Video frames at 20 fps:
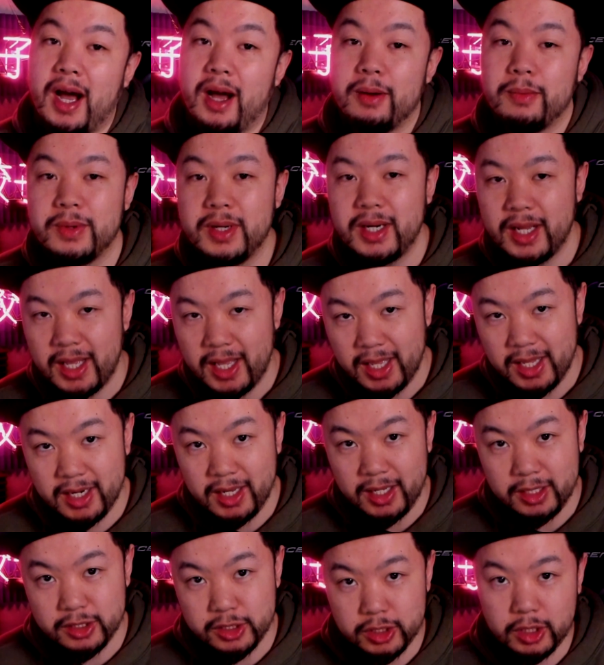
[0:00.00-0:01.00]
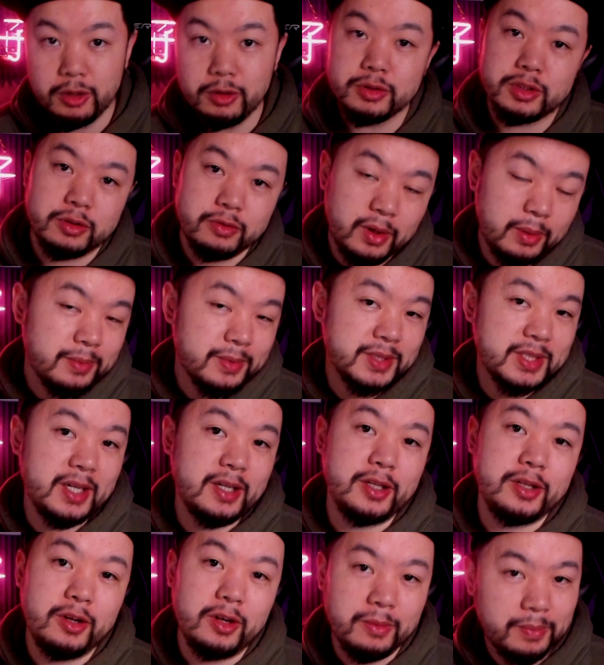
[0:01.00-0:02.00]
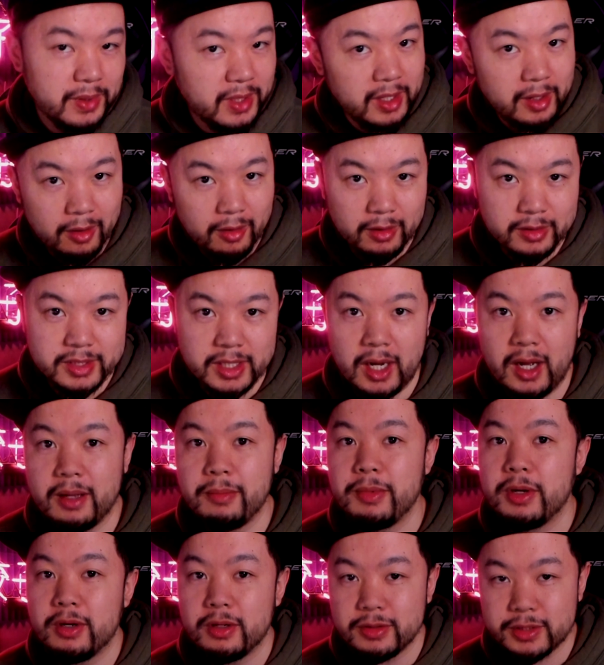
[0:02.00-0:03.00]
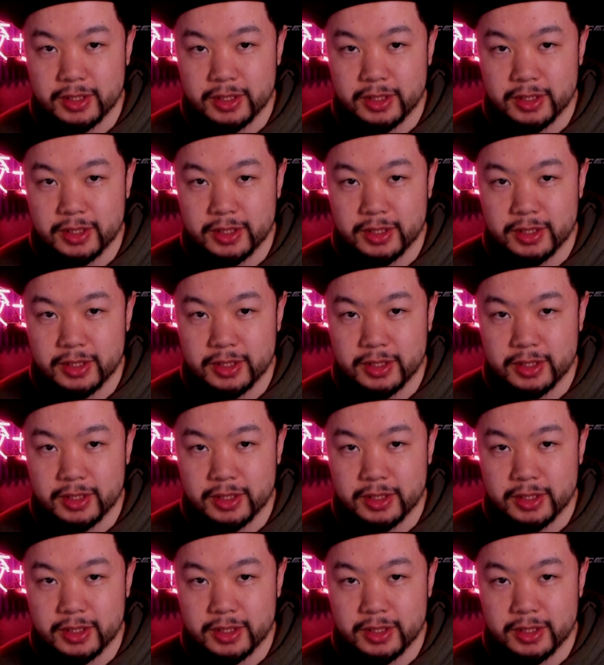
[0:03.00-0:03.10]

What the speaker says: I went ahead and chose to represent Europe in the all-time Euros